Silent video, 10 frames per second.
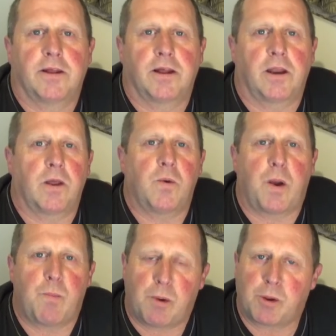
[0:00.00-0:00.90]
Hello
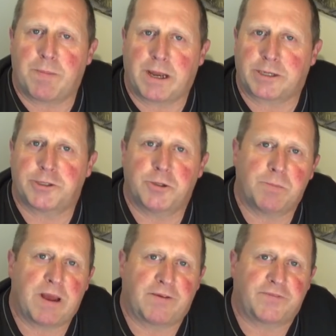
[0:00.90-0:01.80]
and welcome back to
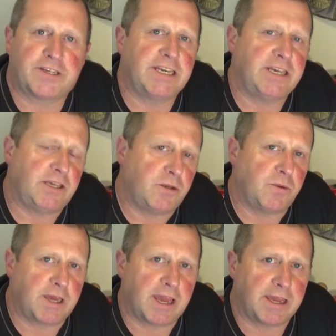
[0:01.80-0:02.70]
MAFT
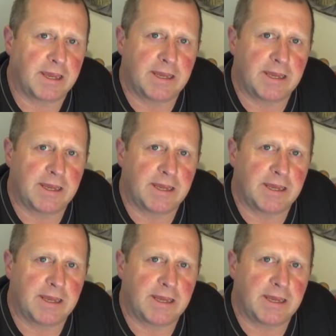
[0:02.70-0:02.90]
UK.